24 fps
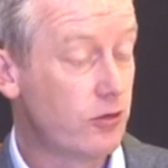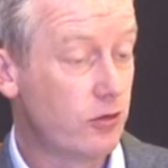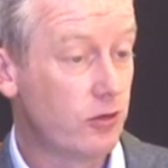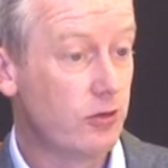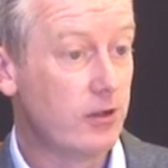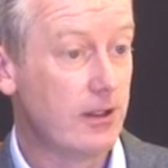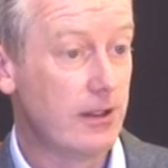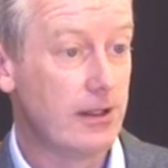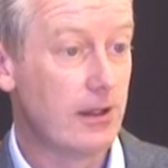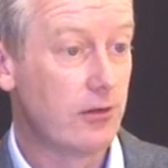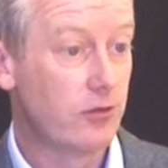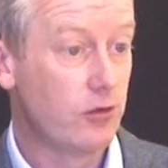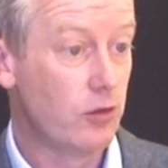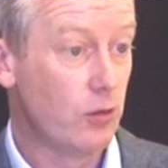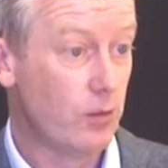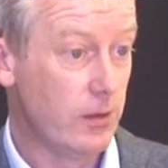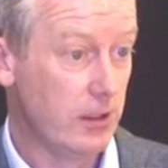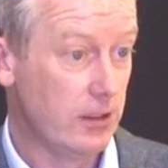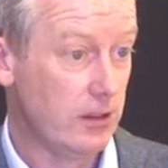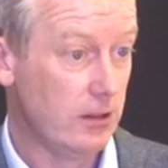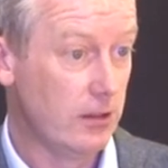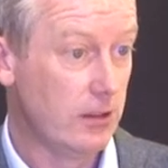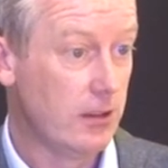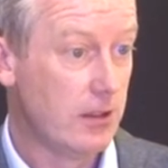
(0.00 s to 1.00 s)
today as you
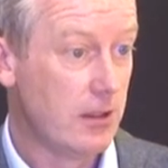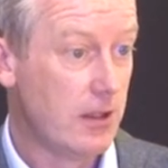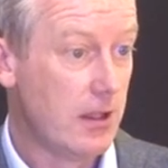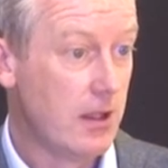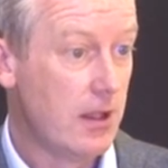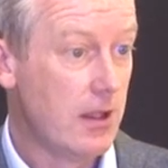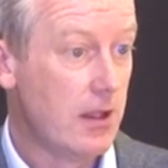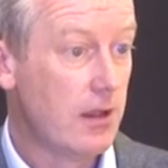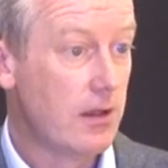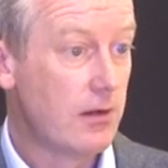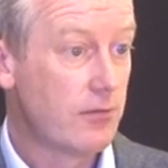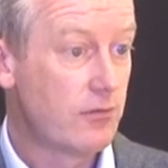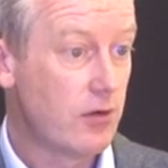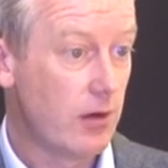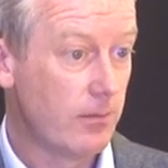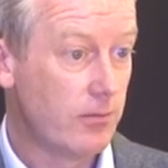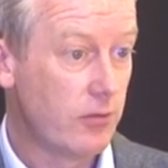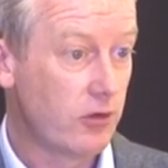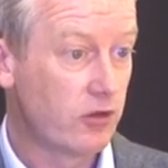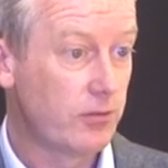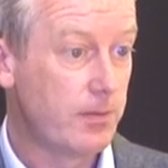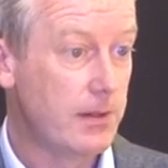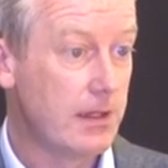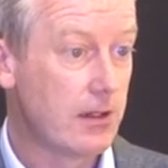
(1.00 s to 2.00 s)
will from
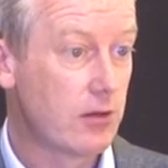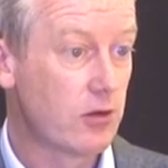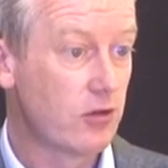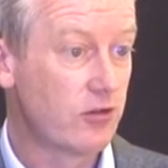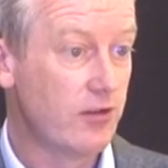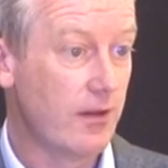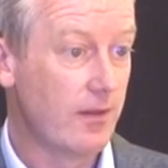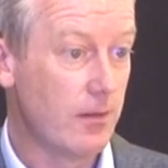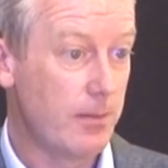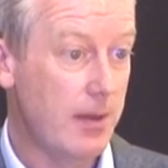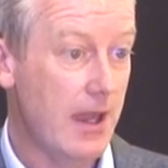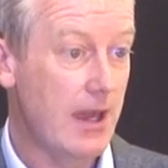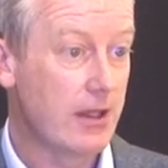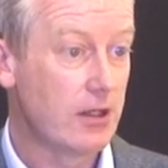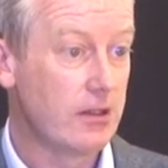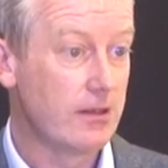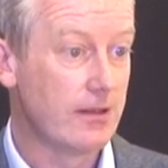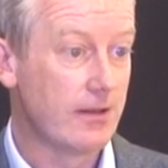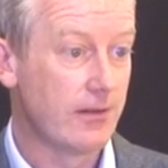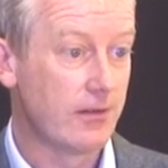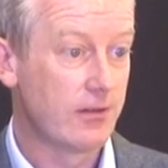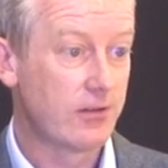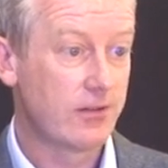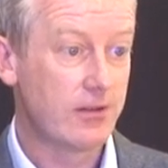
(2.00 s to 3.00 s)
the speakers and the
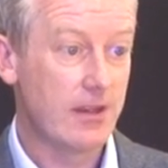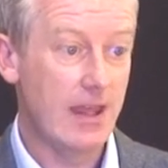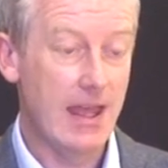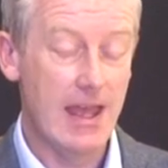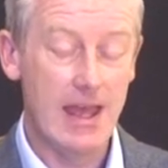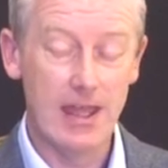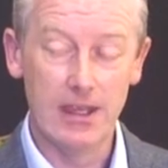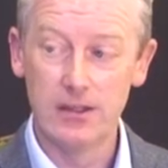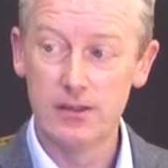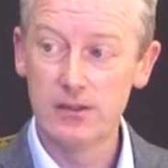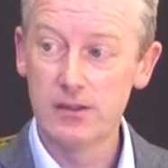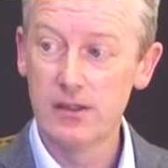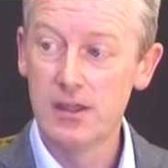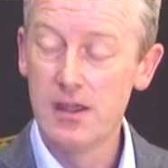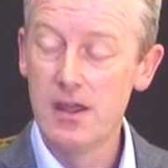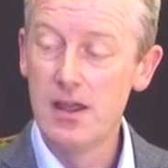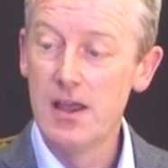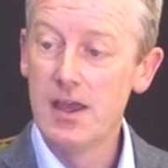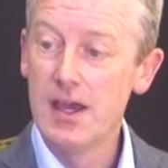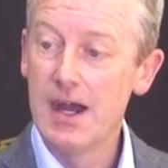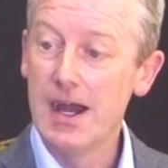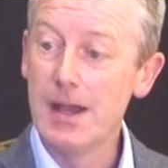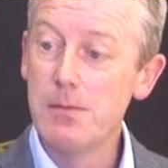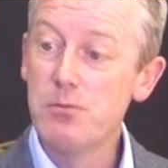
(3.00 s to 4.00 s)
panelists. And
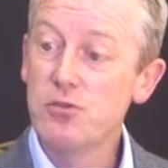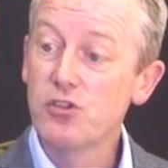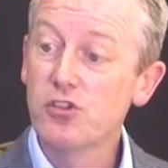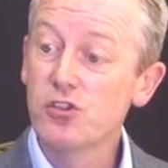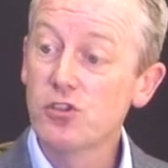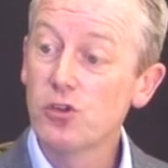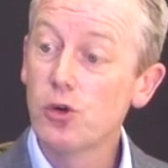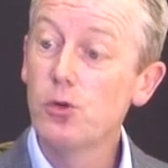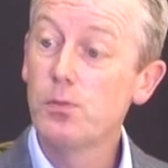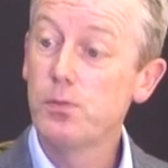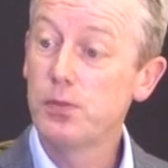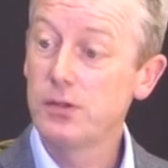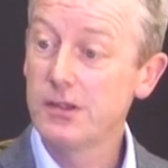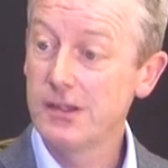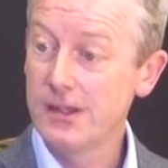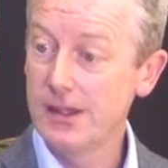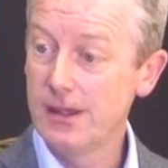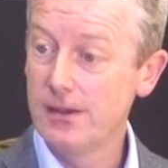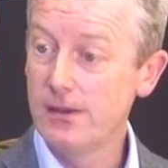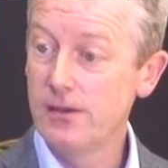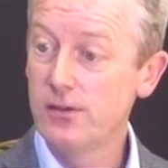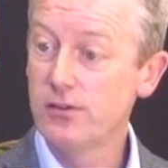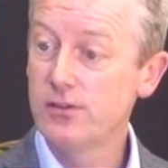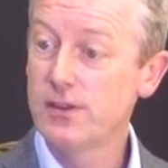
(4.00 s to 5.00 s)
I'm so
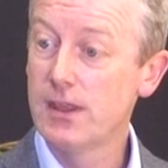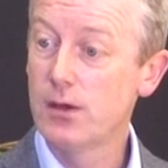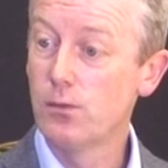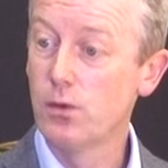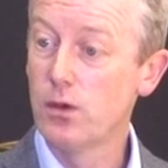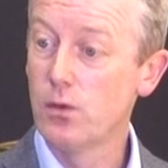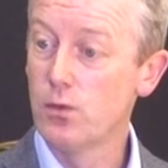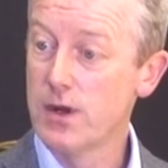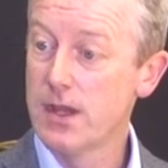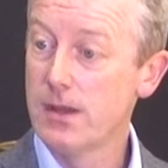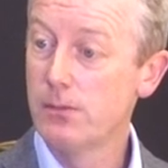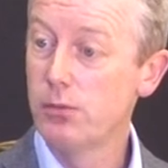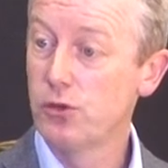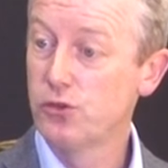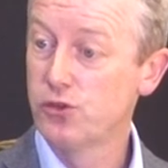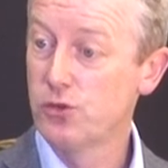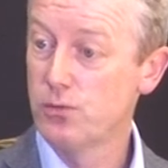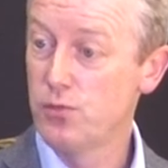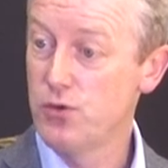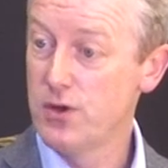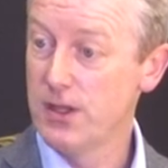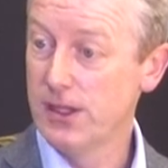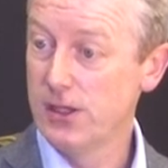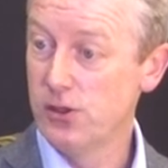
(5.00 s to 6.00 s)
pleased that we were able to
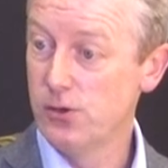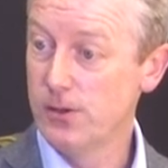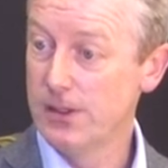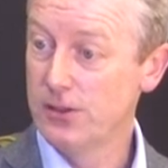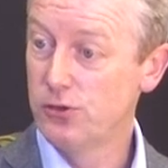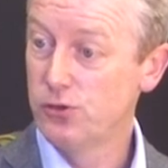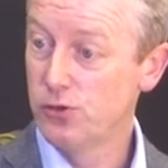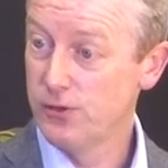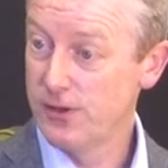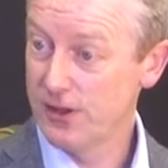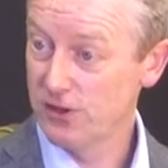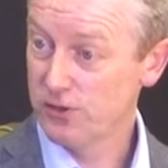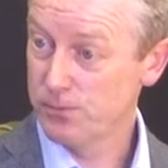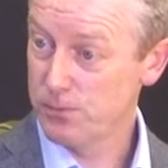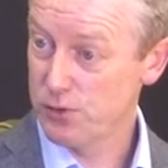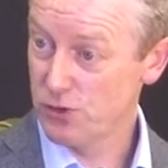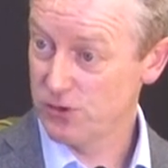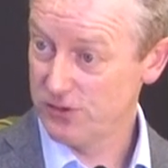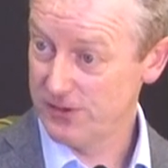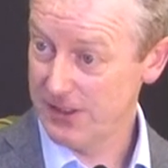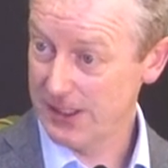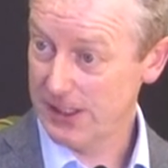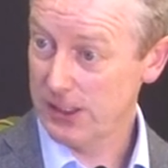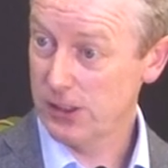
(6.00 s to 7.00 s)
bring you into this
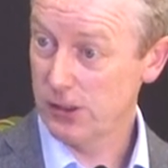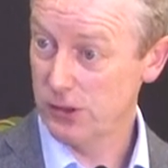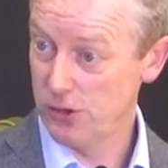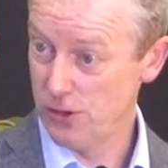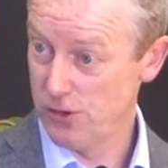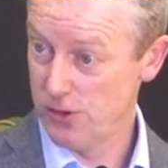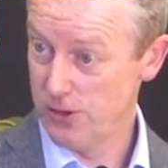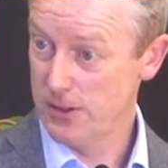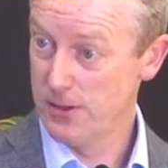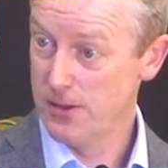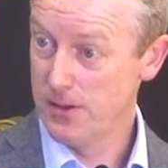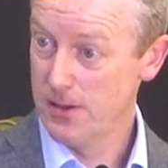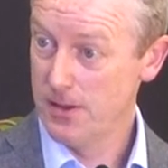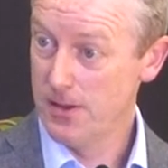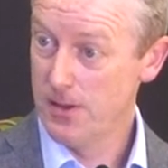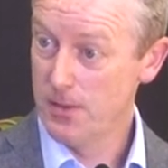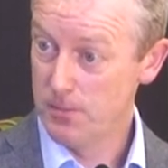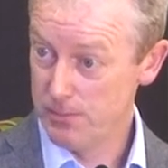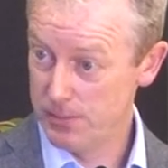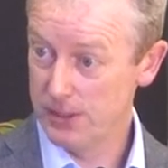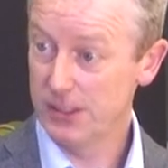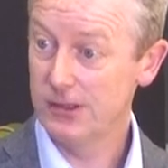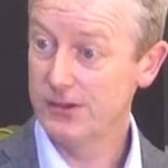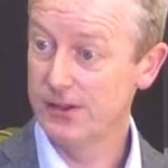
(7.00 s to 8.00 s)
particular
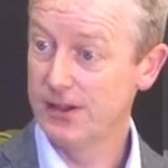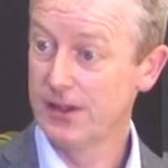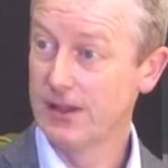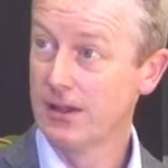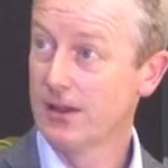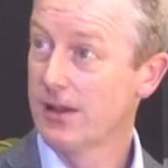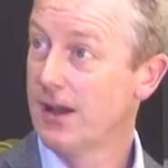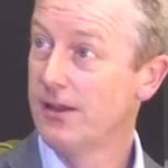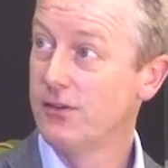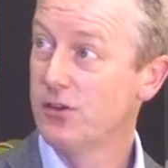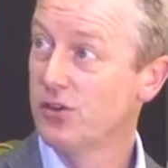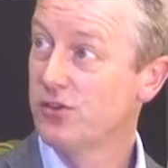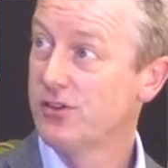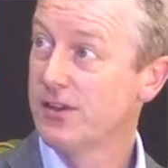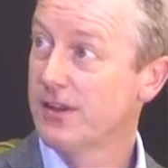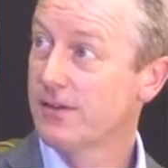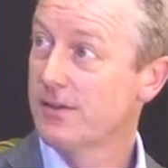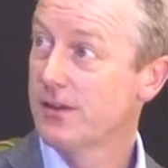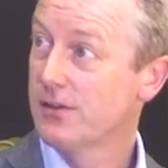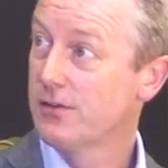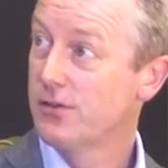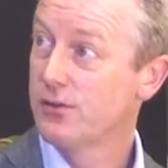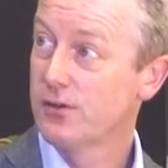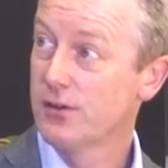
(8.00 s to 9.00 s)
building. I just
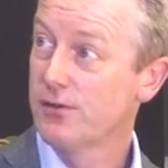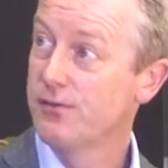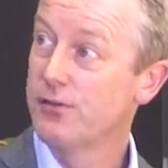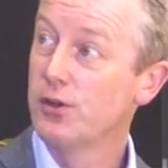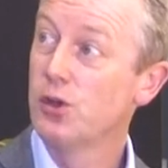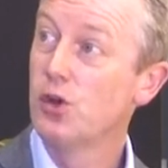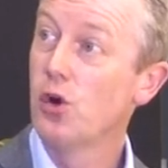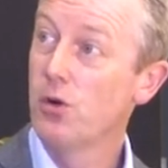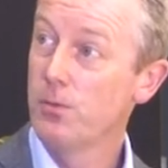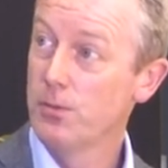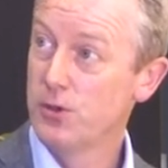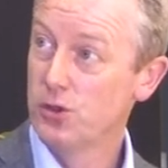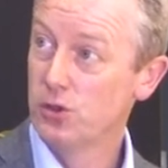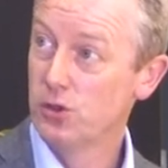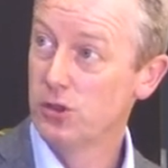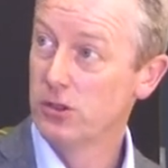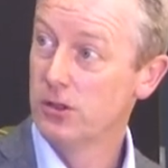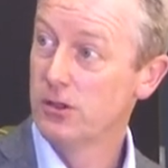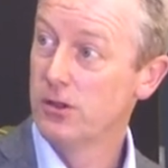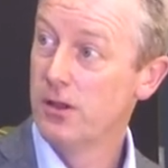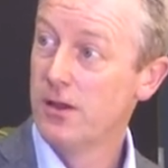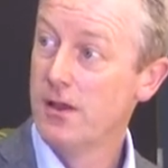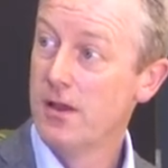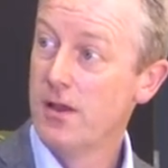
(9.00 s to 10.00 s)
think this is a
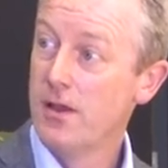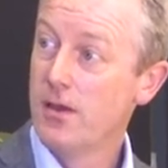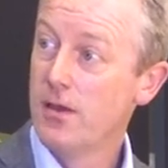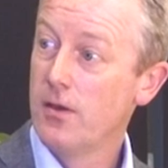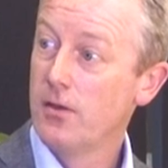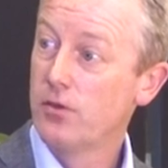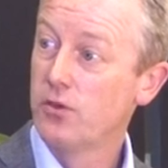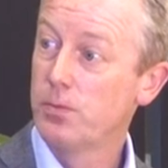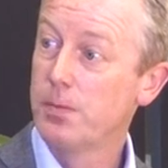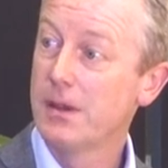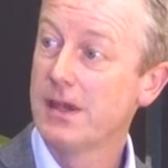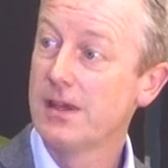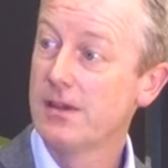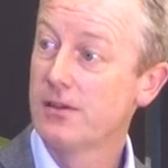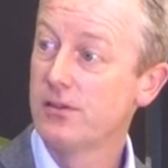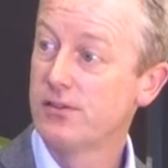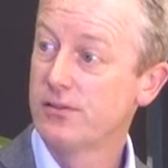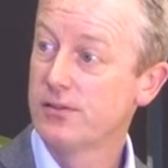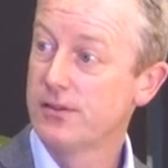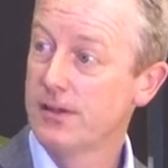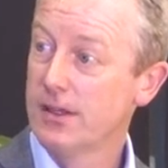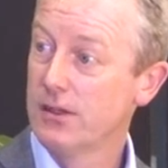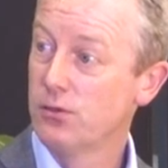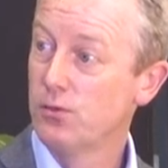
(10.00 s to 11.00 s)
phenomenal
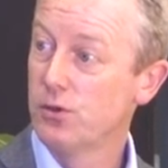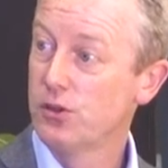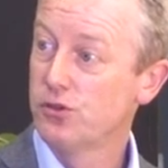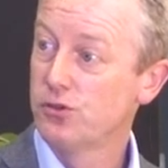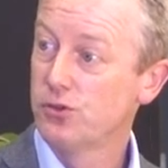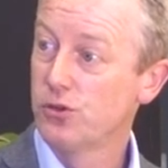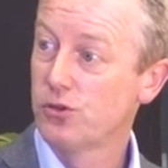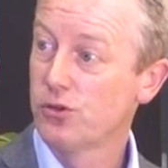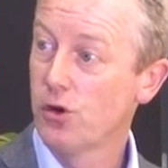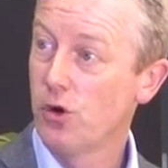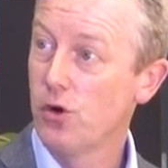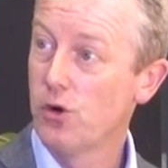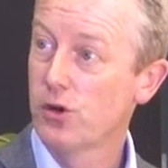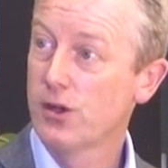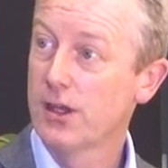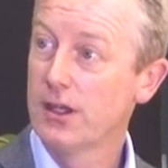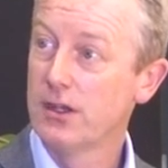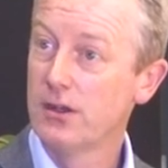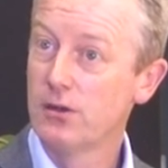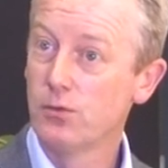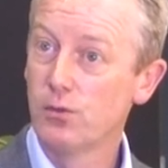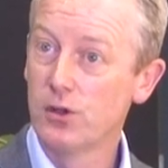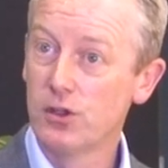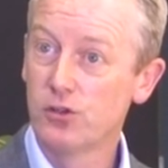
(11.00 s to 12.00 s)
space in which to talk
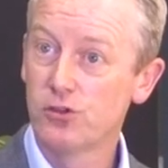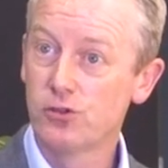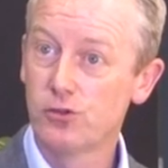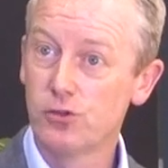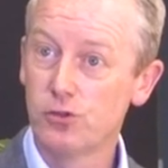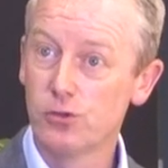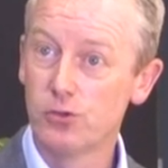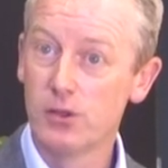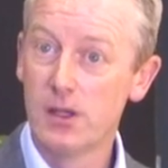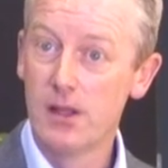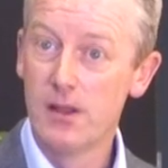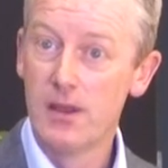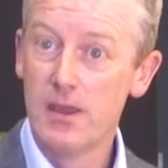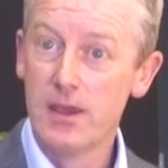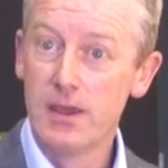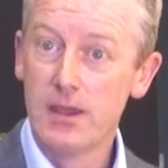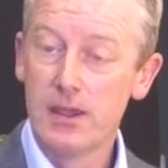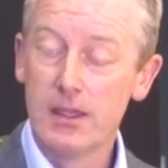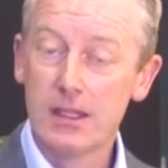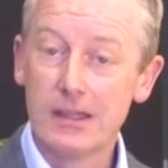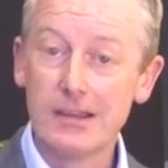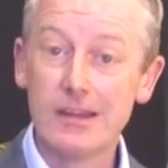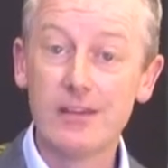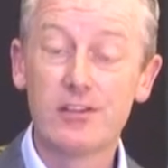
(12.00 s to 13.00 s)
and in which to
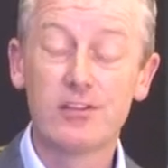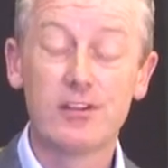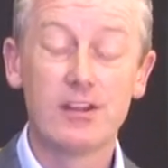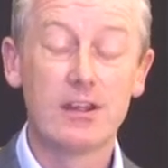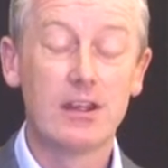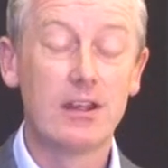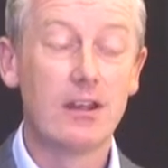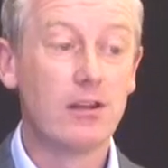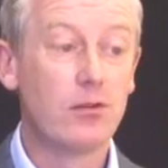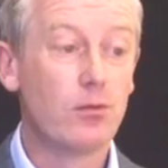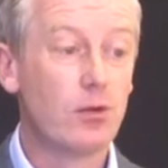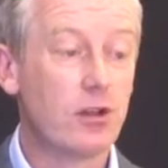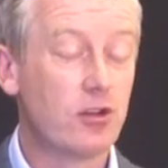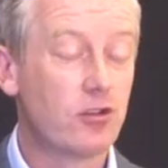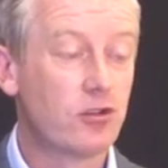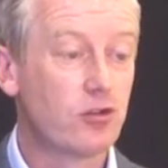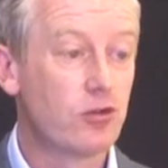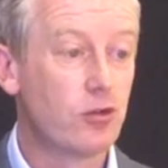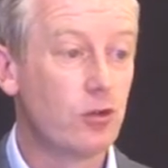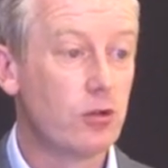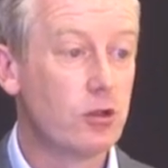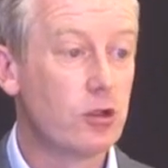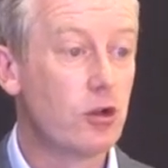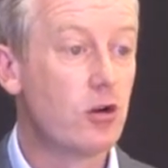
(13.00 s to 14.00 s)
listen and in which
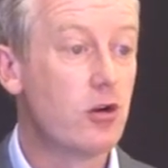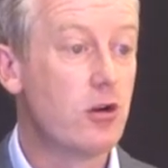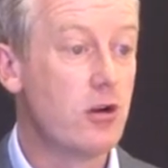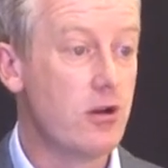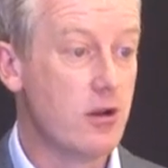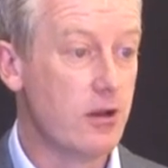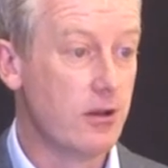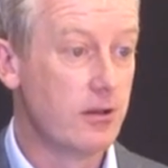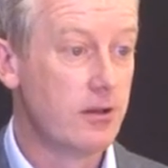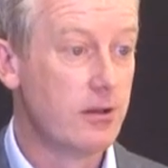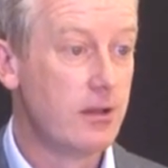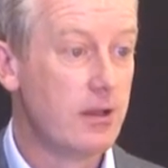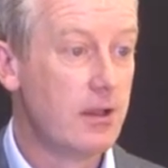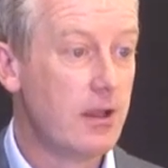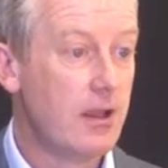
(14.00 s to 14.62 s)
to learn.